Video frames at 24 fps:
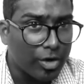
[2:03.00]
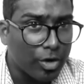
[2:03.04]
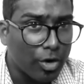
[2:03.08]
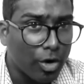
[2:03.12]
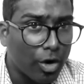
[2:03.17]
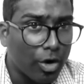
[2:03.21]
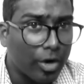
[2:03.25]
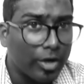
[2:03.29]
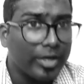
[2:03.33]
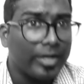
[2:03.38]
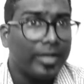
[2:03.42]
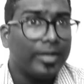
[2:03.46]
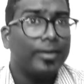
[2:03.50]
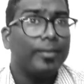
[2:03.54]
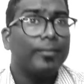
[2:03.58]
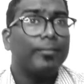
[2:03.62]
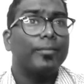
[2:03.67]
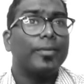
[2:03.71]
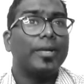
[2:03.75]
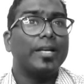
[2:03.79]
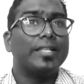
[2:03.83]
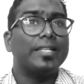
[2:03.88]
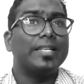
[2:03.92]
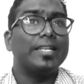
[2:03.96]
chord
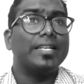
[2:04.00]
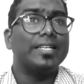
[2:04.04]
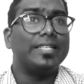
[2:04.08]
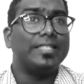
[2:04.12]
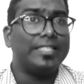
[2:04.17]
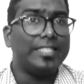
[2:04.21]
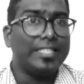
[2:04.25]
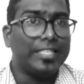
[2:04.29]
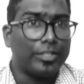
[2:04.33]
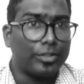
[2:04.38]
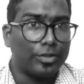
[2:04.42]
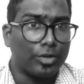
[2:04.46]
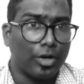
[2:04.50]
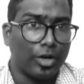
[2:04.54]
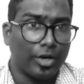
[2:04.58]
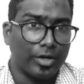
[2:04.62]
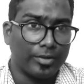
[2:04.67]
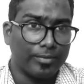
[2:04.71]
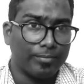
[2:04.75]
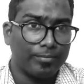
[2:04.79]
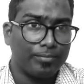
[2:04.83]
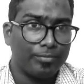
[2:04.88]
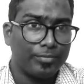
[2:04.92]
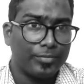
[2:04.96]
and then a D chord.
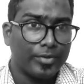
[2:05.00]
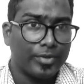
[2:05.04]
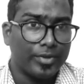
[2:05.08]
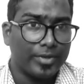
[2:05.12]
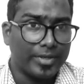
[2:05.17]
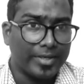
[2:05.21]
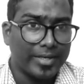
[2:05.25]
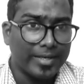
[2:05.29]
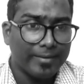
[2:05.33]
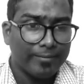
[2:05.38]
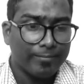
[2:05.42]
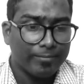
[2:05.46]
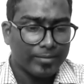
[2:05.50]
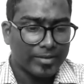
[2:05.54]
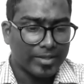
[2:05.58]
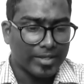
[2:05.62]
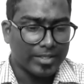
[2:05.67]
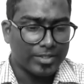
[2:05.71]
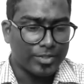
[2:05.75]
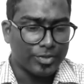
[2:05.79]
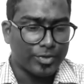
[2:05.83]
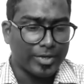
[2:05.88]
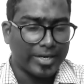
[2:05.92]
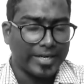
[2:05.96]
Okay,
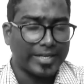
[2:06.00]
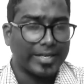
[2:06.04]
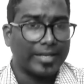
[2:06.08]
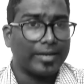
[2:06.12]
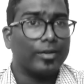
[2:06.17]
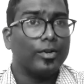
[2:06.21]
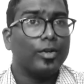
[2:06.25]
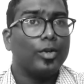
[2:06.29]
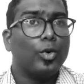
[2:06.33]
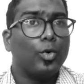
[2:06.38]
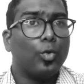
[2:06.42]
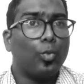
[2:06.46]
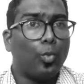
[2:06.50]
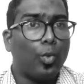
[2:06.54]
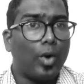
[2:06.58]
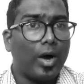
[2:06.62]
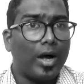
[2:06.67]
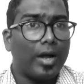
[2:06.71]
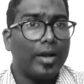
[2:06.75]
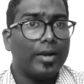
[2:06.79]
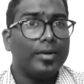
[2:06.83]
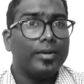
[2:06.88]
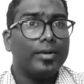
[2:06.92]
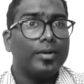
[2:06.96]
let's try it again.
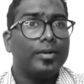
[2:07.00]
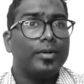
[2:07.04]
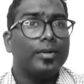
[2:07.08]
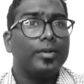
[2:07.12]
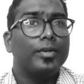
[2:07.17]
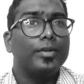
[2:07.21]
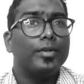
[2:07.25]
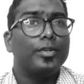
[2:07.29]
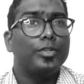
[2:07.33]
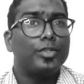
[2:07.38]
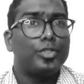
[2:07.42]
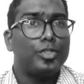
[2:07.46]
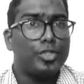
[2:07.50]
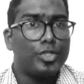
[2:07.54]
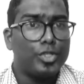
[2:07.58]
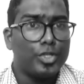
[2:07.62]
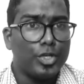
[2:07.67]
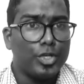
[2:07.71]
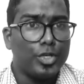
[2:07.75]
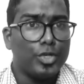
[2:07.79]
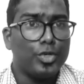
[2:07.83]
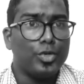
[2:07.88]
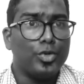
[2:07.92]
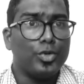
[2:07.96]
1,
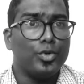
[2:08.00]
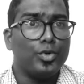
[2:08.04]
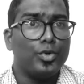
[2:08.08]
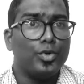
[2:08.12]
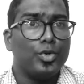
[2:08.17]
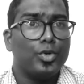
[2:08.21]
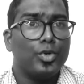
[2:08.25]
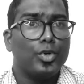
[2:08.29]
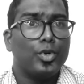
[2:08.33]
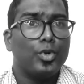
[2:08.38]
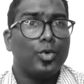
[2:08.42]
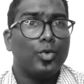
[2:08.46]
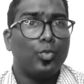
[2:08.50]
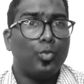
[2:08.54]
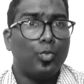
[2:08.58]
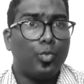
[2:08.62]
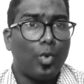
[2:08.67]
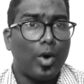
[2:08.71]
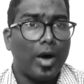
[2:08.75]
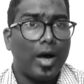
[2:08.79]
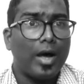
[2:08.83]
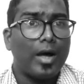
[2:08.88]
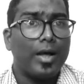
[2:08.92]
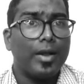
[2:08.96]
2,
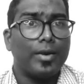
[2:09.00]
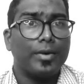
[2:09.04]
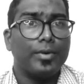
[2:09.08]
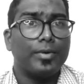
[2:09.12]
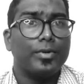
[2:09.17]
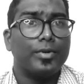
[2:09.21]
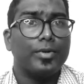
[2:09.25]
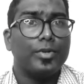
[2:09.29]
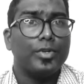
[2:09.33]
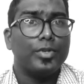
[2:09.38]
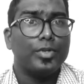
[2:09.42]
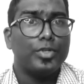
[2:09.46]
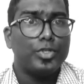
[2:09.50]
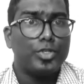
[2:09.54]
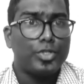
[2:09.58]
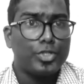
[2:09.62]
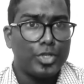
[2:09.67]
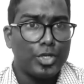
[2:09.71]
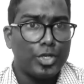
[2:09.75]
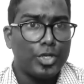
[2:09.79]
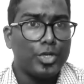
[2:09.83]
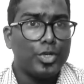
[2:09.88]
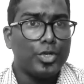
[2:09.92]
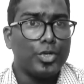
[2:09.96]
1,
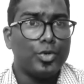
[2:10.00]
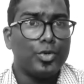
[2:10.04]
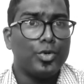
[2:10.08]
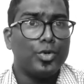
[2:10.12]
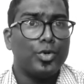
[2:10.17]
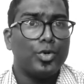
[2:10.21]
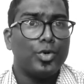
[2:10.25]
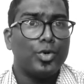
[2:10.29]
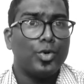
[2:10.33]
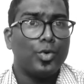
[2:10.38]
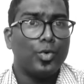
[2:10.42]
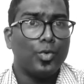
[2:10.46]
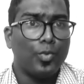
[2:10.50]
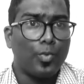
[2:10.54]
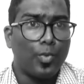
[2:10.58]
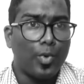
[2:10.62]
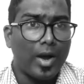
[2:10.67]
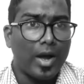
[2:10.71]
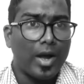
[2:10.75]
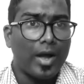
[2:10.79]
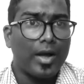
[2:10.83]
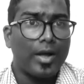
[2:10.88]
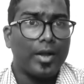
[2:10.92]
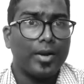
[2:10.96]
2,
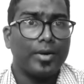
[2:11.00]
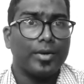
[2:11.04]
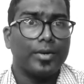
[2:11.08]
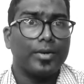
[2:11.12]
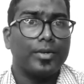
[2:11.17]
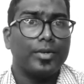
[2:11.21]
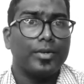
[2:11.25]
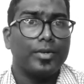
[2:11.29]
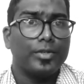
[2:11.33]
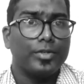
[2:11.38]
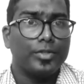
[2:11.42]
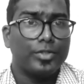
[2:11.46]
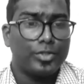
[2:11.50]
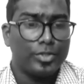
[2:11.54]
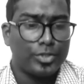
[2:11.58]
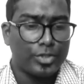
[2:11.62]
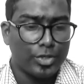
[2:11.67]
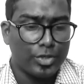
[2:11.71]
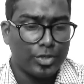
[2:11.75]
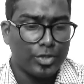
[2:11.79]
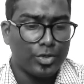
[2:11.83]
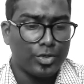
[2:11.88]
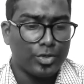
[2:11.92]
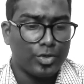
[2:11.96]
1,
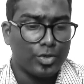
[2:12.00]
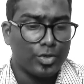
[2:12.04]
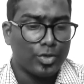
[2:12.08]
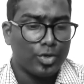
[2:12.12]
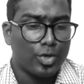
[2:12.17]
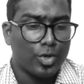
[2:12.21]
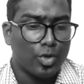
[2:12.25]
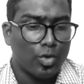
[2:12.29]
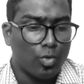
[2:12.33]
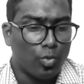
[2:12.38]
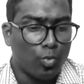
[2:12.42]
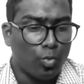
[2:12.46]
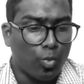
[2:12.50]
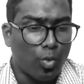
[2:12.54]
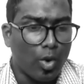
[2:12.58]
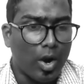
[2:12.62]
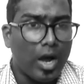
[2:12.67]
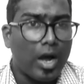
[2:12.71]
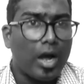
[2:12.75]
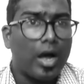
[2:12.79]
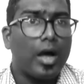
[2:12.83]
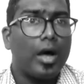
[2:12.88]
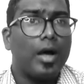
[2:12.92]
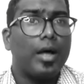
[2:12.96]
2,
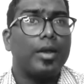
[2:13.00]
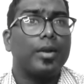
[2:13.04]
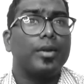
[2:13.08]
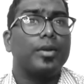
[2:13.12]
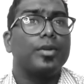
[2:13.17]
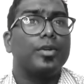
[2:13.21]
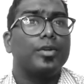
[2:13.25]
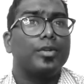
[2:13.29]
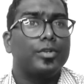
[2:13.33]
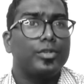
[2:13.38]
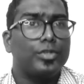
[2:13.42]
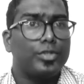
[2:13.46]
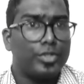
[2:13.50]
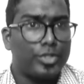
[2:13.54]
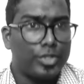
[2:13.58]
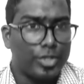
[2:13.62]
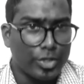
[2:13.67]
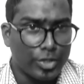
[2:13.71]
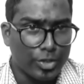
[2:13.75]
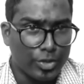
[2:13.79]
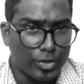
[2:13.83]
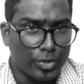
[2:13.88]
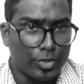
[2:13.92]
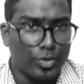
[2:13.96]
1,
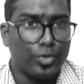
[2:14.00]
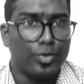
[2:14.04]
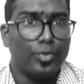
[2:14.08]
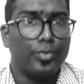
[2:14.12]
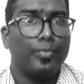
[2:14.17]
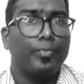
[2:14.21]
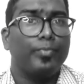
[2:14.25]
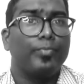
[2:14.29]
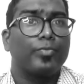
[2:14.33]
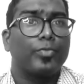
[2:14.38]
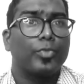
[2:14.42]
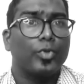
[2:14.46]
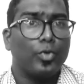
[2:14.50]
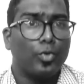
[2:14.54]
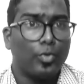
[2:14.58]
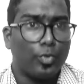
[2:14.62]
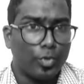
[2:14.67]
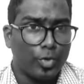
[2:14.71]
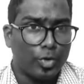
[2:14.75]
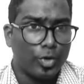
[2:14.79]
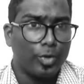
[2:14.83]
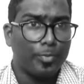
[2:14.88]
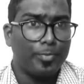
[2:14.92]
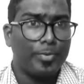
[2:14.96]
2.
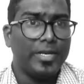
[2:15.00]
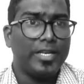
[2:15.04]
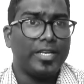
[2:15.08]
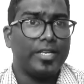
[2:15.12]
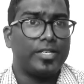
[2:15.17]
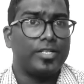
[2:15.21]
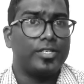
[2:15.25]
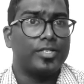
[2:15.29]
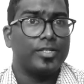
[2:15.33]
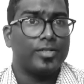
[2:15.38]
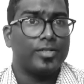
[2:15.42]
Repeat.